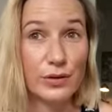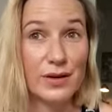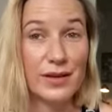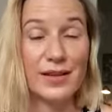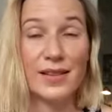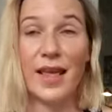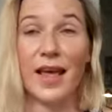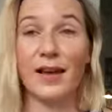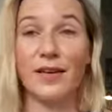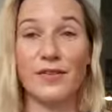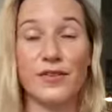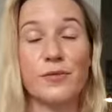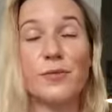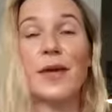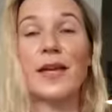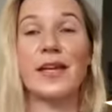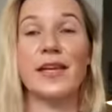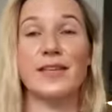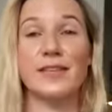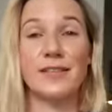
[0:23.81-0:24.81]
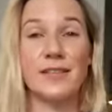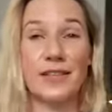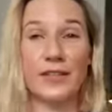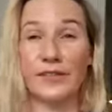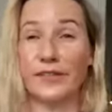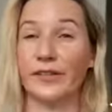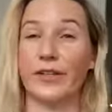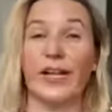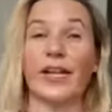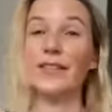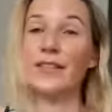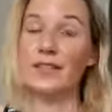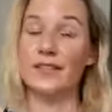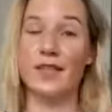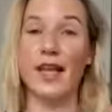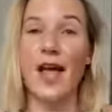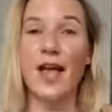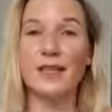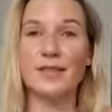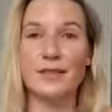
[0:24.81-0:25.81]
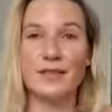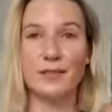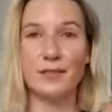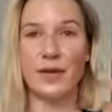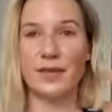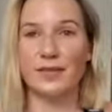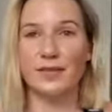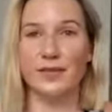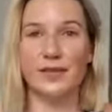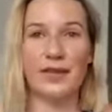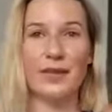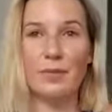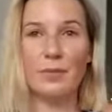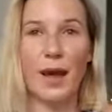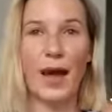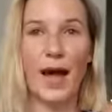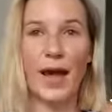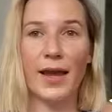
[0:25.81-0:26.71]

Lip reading: and that to me, incidental exercise is basically